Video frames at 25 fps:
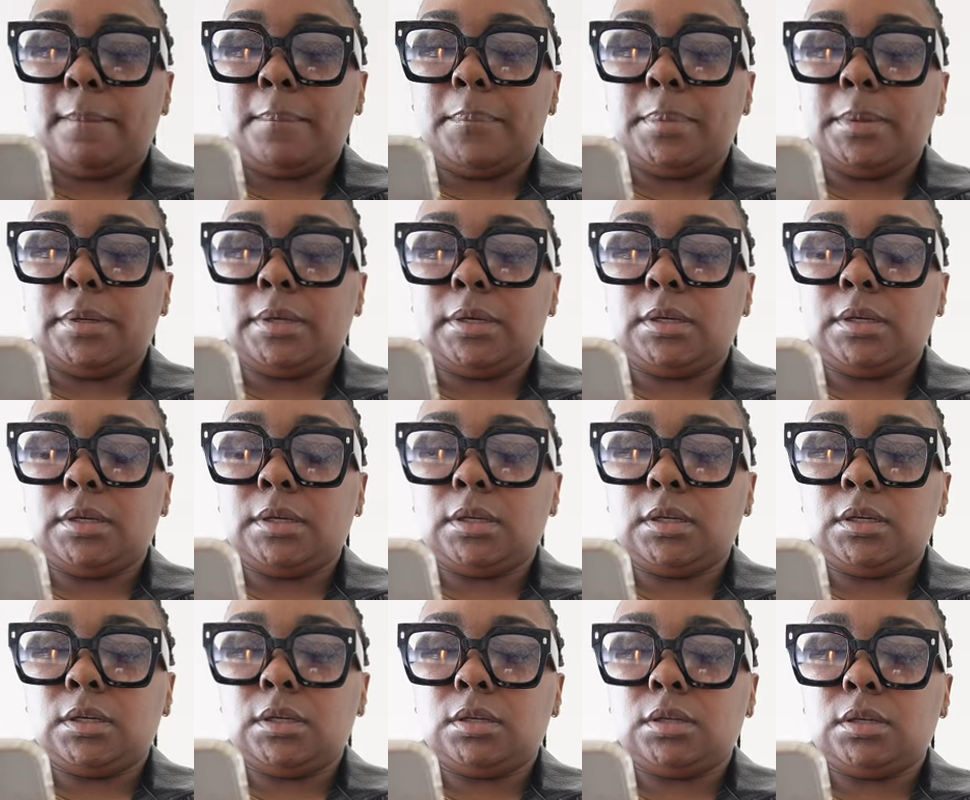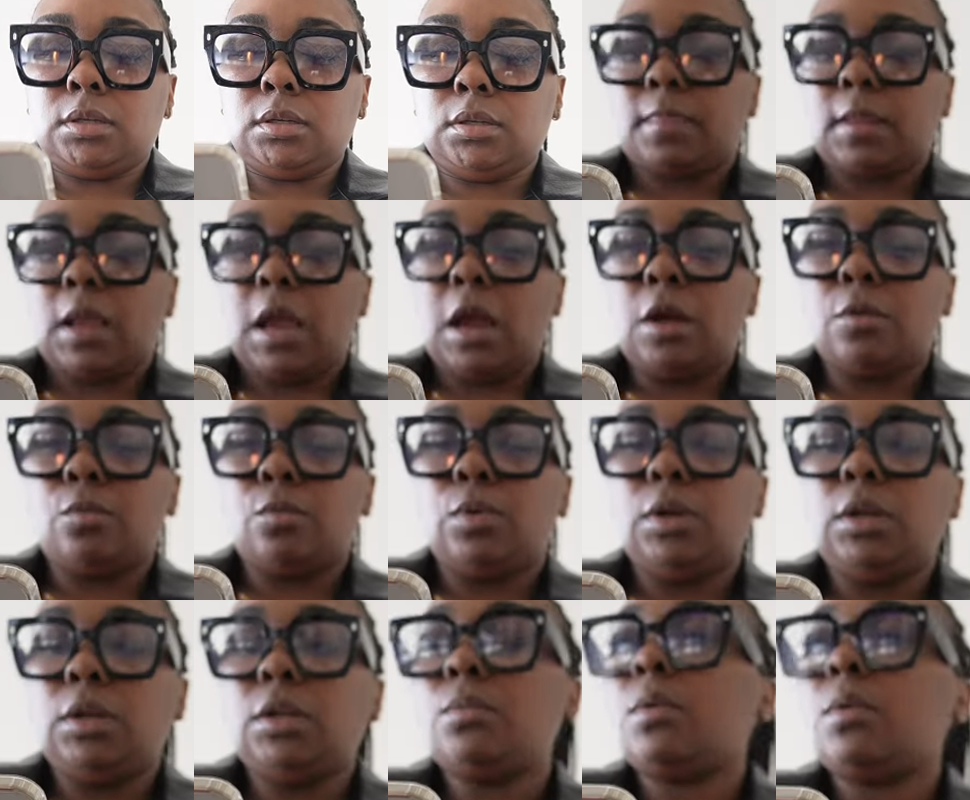but I
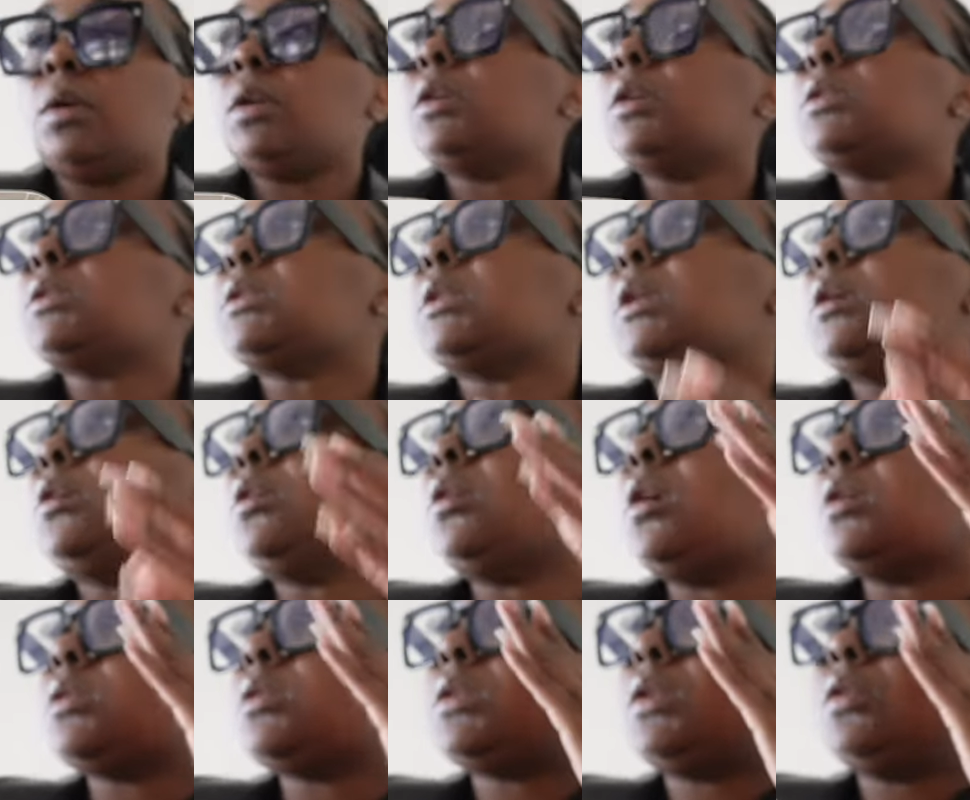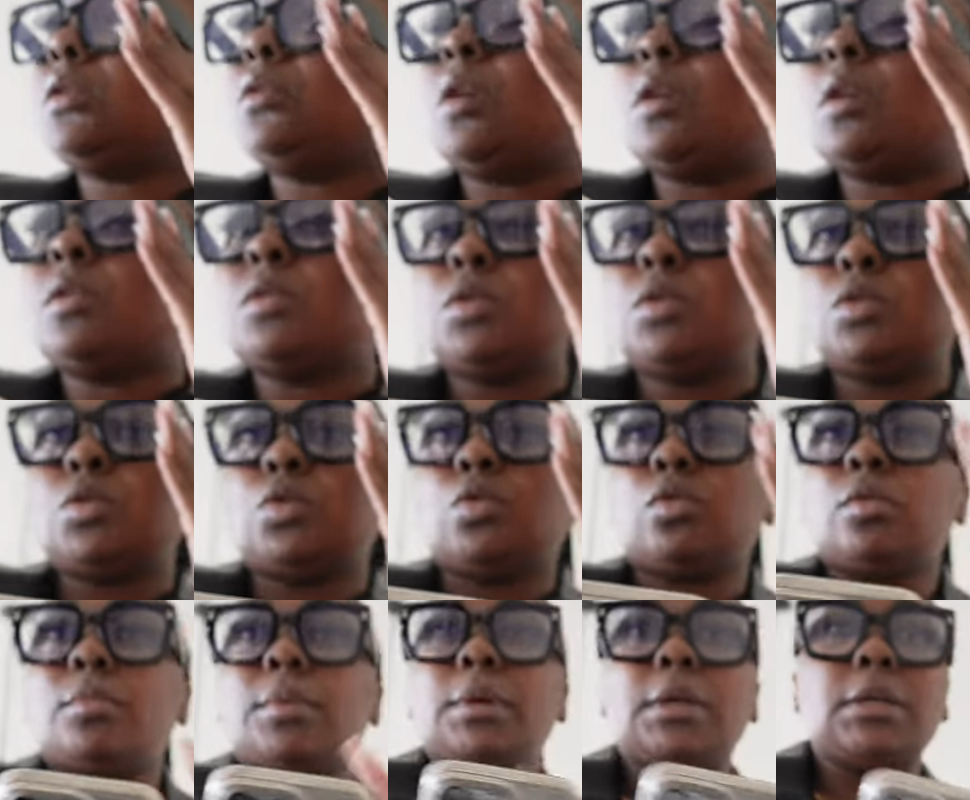really want to still go to the grocery
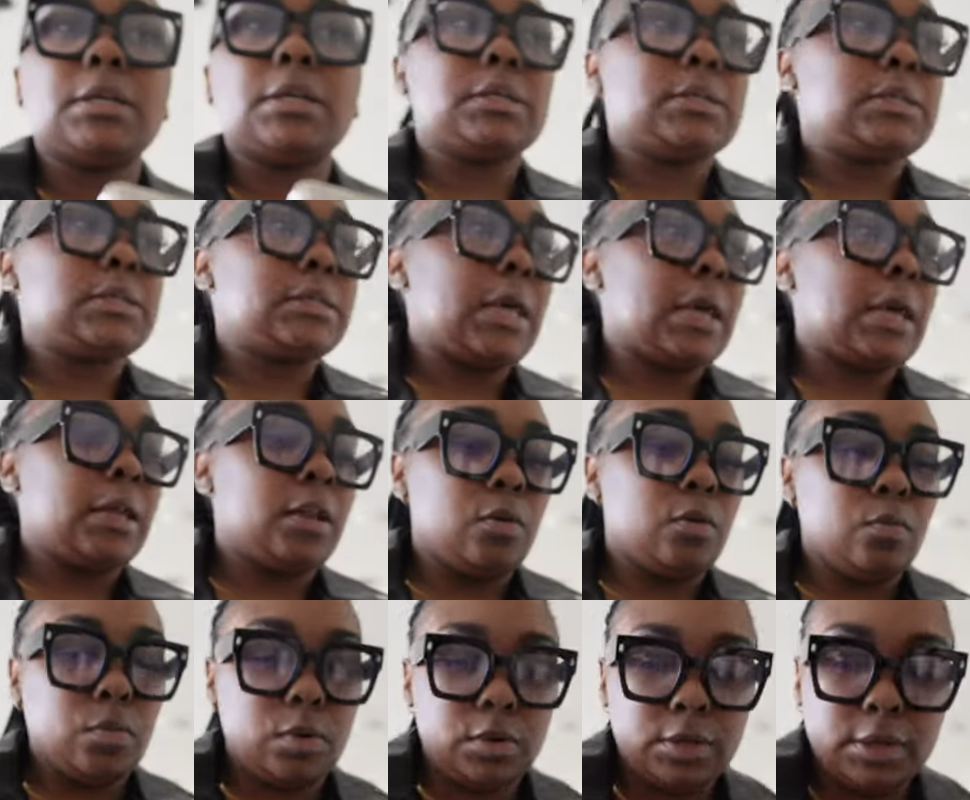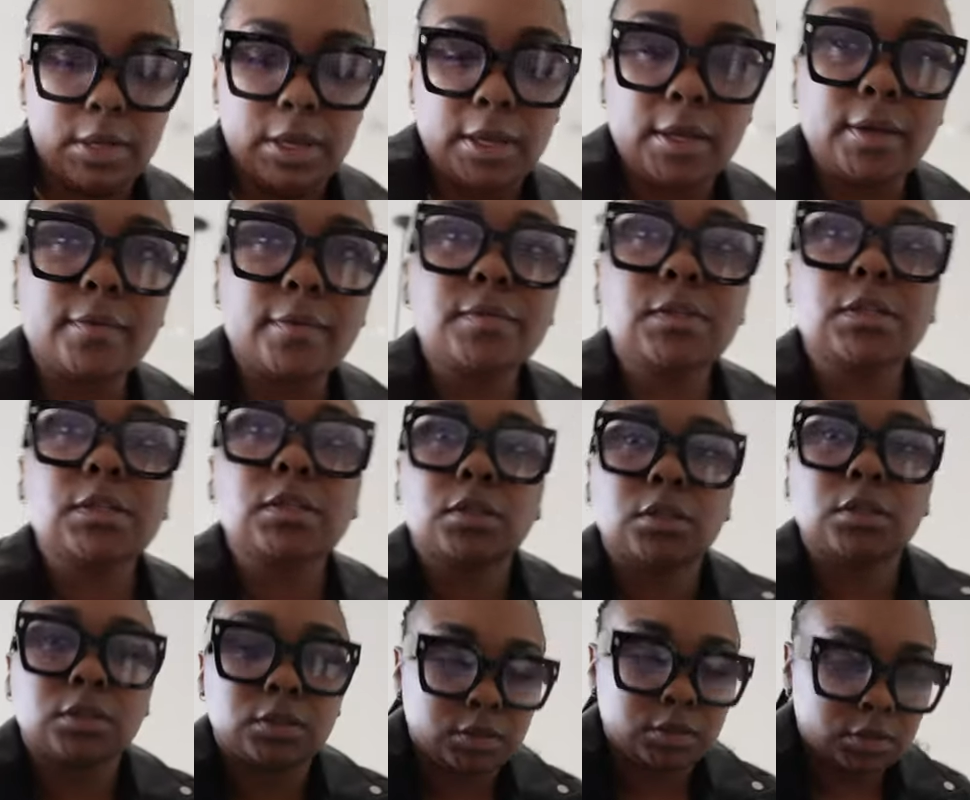store because I don't want to have
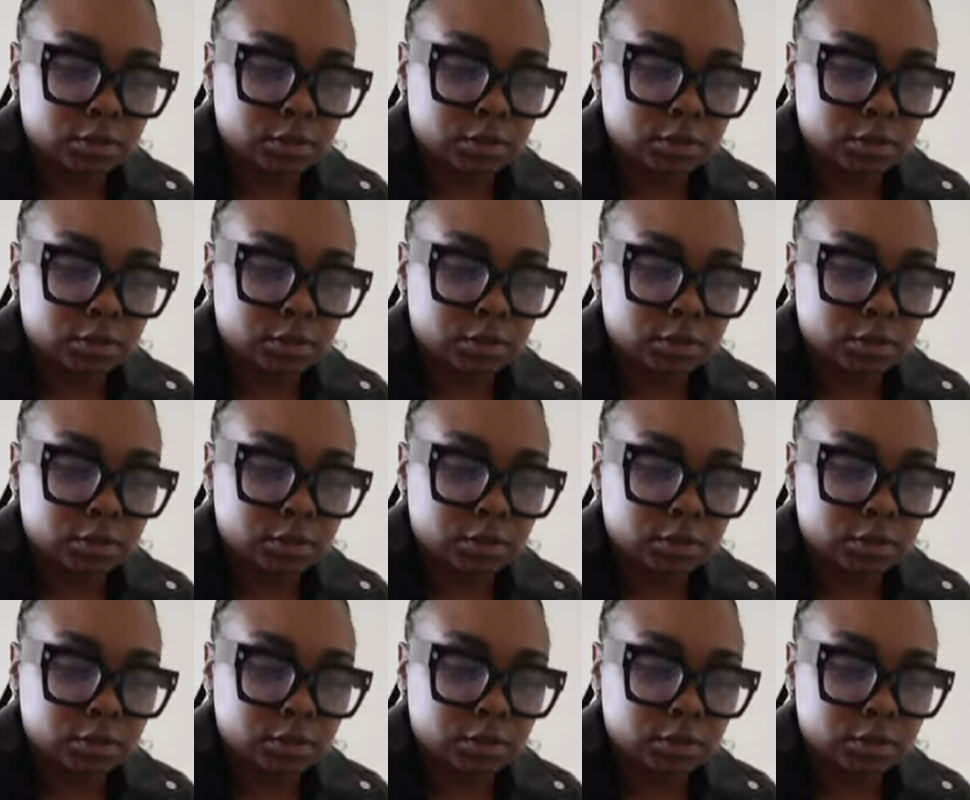to